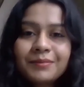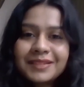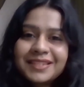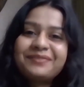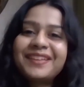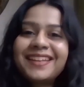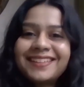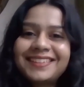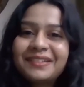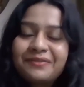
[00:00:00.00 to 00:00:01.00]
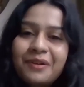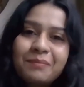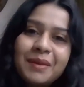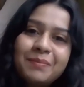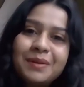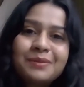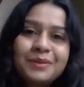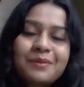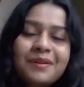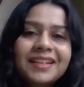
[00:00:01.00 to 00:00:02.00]
Safed, for people who
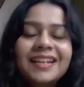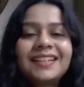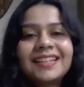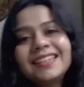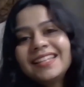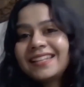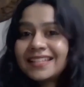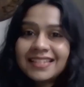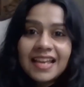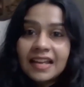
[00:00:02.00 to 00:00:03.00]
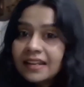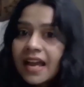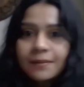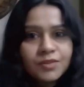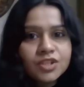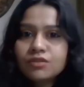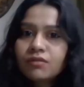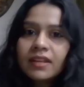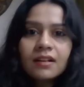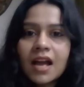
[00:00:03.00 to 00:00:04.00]
do not get Hindi, let's say, and I'm just
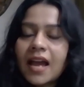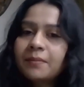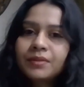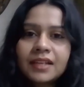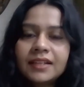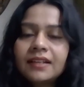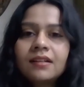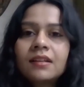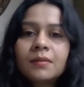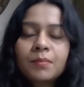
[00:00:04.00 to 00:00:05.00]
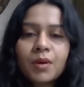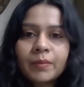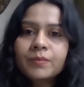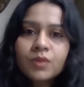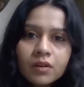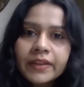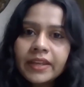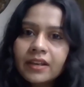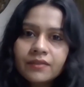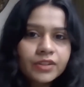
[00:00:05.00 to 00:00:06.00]
doing a hypothetical problem solving
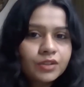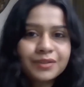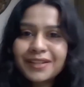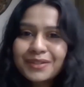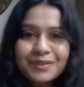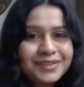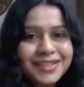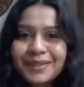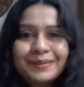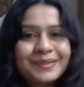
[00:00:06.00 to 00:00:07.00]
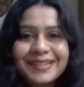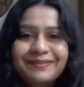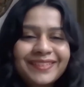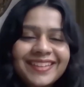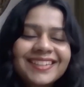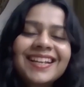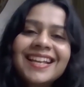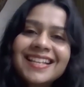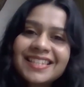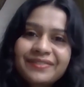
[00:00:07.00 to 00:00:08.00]
here with you. There is no Santoor Safed.
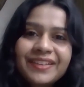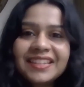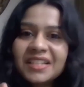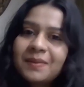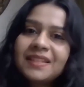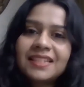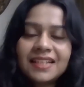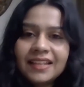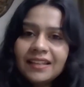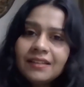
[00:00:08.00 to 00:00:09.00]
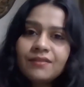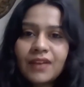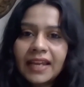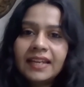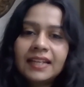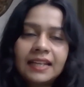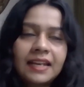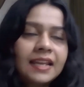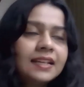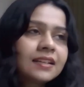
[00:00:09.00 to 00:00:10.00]
Safed is basically white,
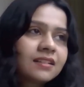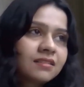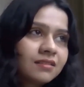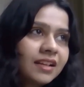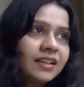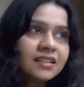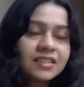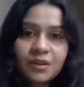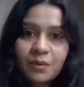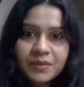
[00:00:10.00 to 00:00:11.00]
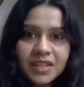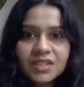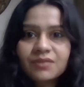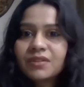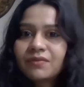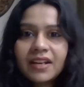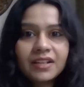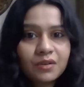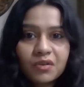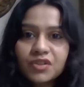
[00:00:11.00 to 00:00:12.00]
right? Indians are obsessed with white,
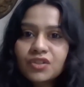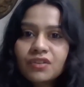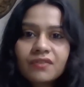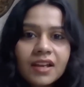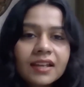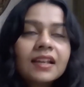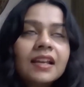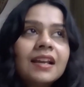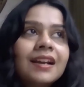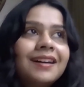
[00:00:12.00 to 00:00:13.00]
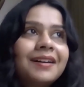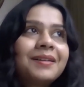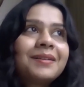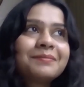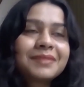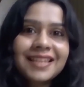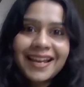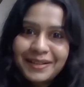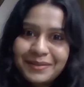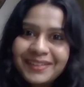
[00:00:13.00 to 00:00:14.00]
not sure why.
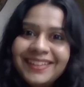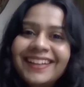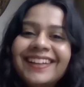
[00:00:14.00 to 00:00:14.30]
Side note.